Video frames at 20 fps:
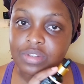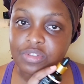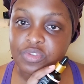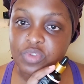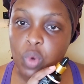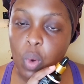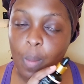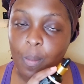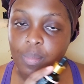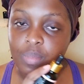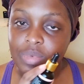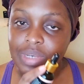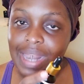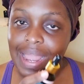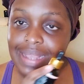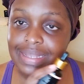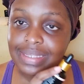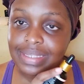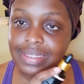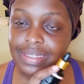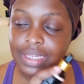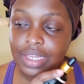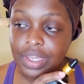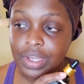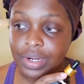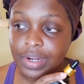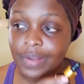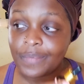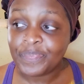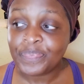from last
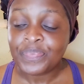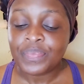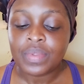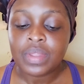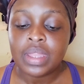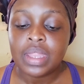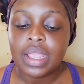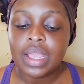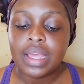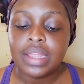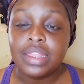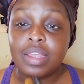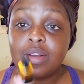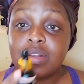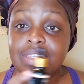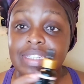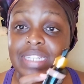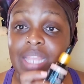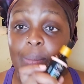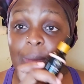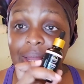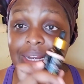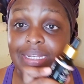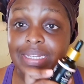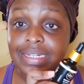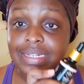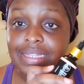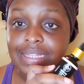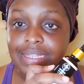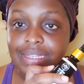year, there was a time I
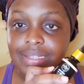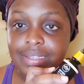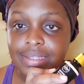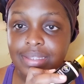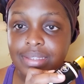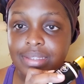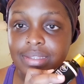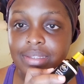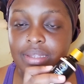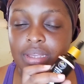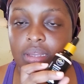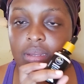did these